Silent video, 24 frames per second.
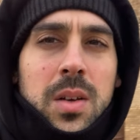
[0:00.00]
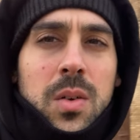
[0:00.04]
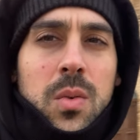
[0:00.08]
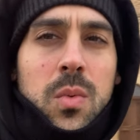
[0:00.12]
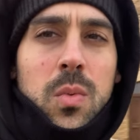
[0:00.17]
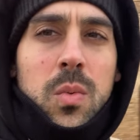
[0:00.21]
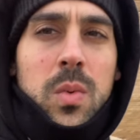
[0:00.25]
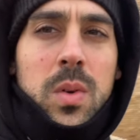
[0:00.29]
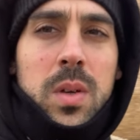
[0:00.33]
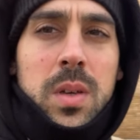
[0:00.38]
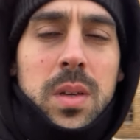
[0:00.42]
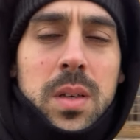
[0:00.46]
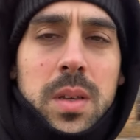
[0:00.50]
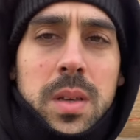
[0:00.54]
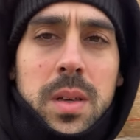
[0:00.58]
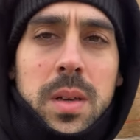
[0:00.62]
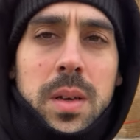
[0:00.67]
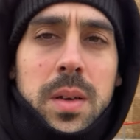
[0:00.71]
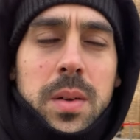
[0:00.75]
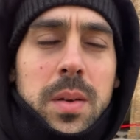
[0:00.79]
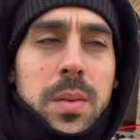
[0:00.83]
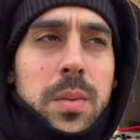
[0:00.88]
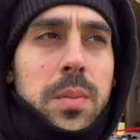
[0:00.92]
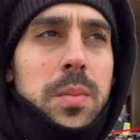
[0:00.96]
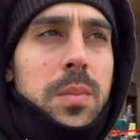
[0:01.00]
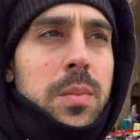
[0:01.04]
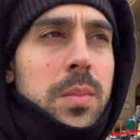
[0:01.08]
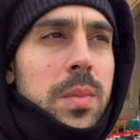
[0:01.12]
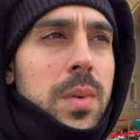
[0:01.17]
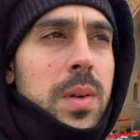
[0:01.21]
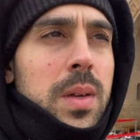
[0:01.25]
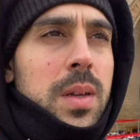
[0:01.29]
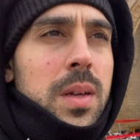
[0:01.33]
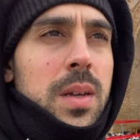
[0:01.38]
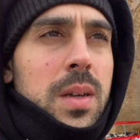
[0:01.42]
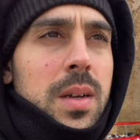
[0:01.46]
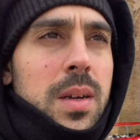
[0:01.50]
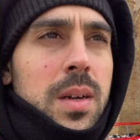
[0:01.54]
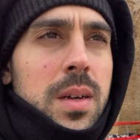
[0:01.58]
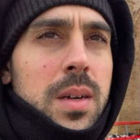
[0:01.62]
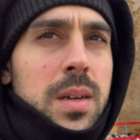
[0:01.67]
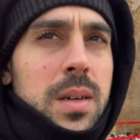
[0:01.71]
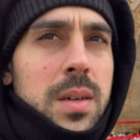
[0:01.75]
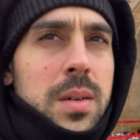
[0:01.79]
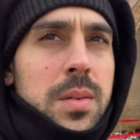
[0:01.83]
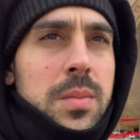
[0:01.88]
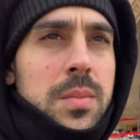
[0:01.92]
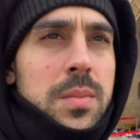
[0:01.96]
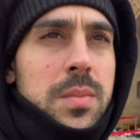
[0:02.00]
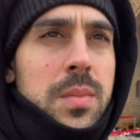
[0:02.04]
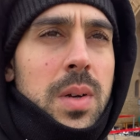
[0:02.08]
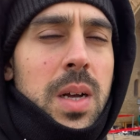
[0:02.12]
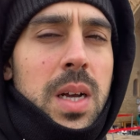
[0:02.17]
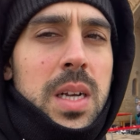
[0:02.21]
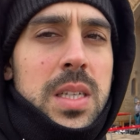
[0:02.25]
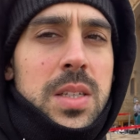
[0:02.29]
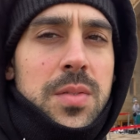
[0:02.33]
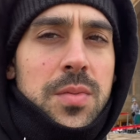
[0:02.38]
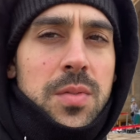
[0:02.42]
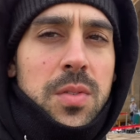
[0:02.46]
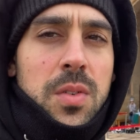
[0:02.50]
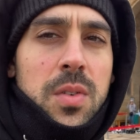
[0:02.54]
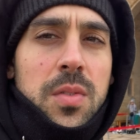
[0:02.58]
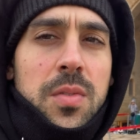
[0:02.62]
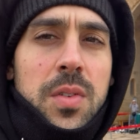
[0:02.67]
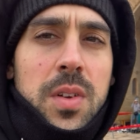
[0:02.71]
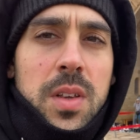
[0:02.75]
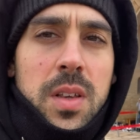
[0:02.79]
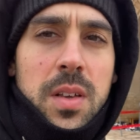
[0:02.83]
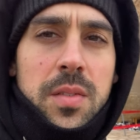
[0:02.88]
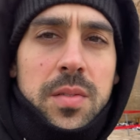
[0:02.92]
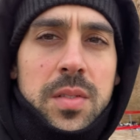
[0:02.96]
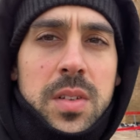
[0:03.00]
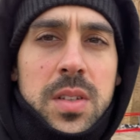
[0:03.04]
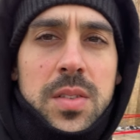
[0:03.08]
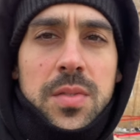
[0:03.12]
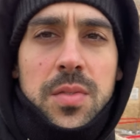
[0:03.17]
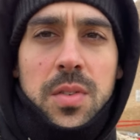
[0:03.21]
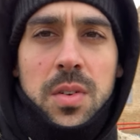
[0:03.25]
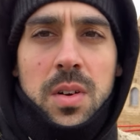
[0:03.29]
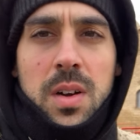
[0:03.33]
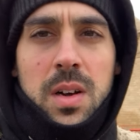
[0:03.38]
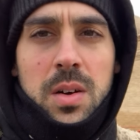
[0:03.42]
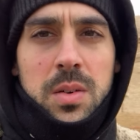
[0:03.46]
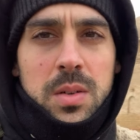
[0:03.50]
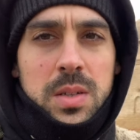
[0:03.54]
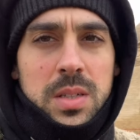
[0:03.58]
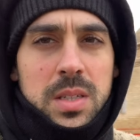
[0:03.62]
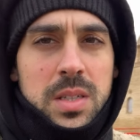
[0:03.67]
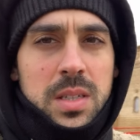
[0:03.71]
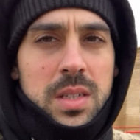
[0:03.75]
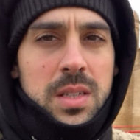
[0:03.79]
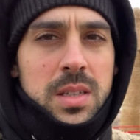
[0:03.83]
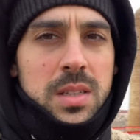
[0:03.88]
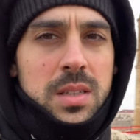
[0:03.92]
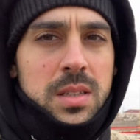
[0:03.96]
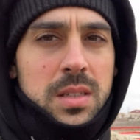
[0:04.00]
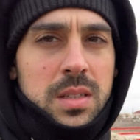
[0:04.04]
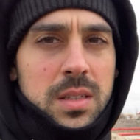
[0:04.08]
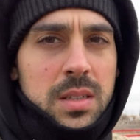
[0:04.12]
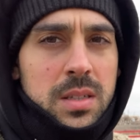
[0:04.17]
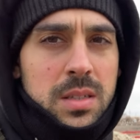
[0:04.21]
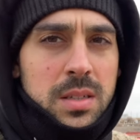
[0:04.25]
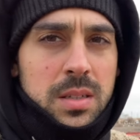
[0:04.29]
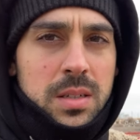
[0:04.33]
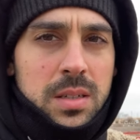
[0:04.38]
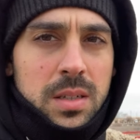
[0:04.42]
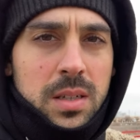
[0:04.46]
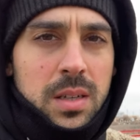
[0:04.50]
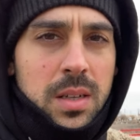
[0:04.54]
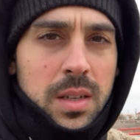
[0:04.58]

We um, asked for forgiveness for our sins,